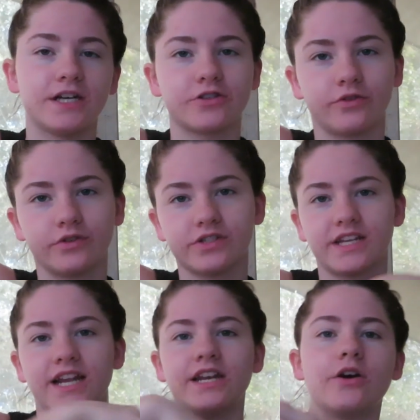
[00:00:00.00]
my shoulders,
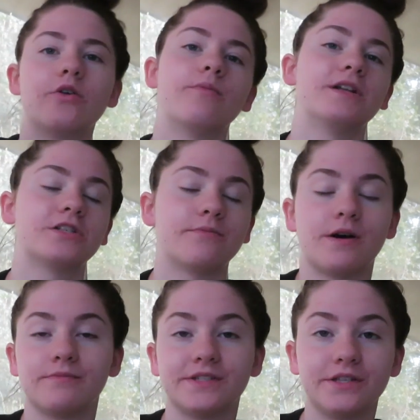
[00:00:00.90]
and I know a bunch of
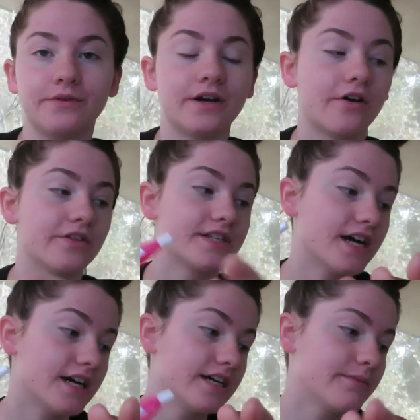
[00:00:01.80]
moms do it all the
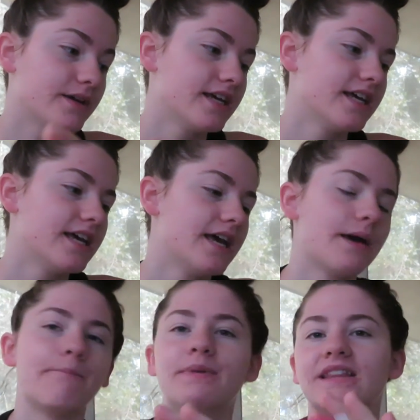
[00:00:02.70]
time,
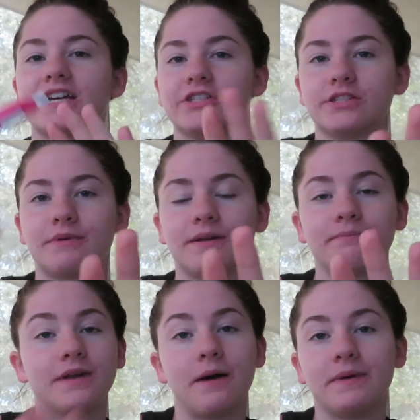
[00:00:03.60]
but that's just
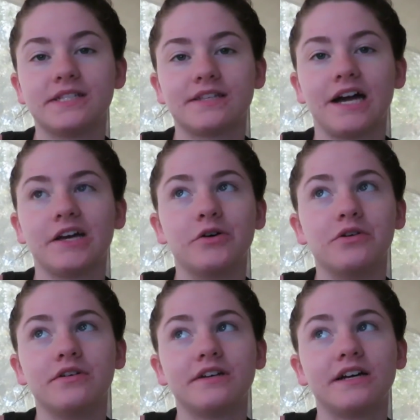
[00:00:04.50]
not my
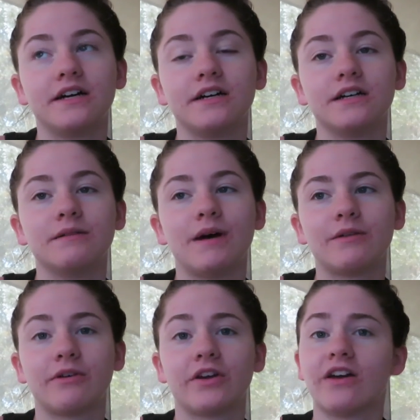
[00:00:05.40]
style.
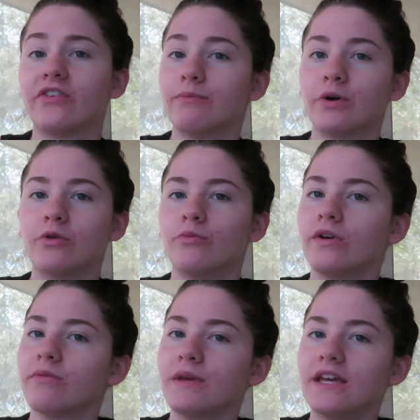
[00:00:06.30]
I'd rather have him home
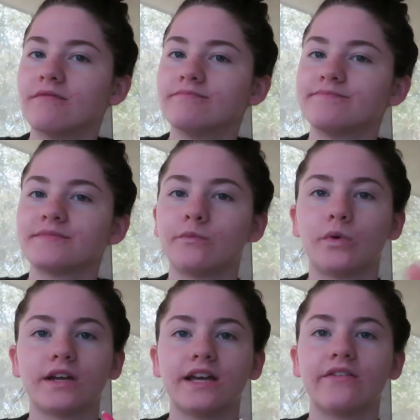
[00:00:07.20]
with me,
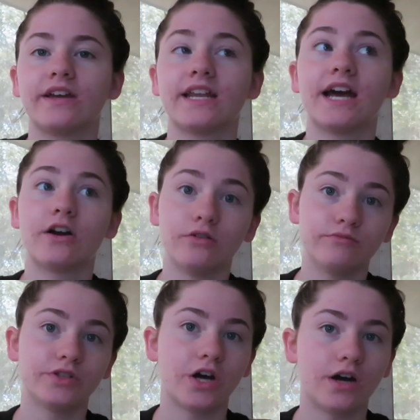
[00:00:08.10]
working like an
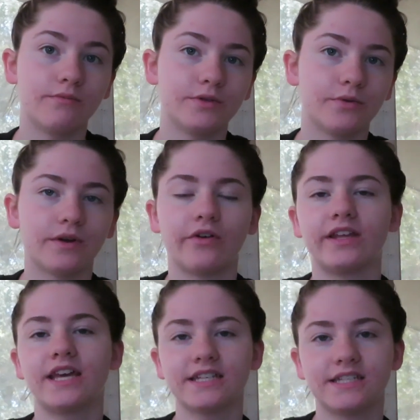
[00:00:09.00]
at-home job to where,
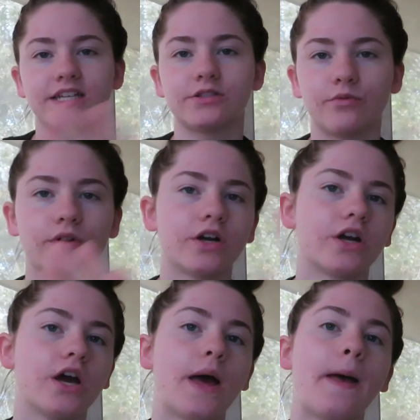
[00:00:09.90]
like, yes, he has to work,
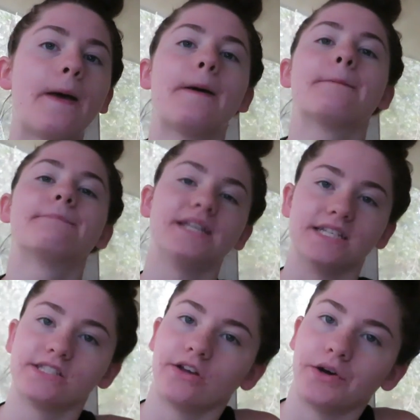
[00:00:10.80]
but
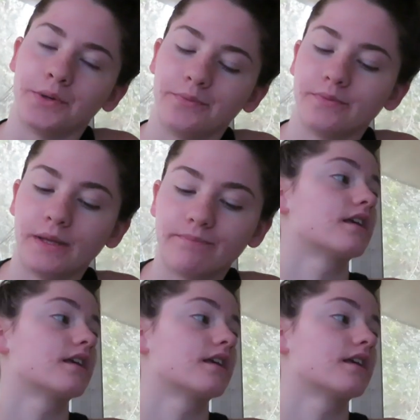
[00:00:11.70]
he's still at home with me.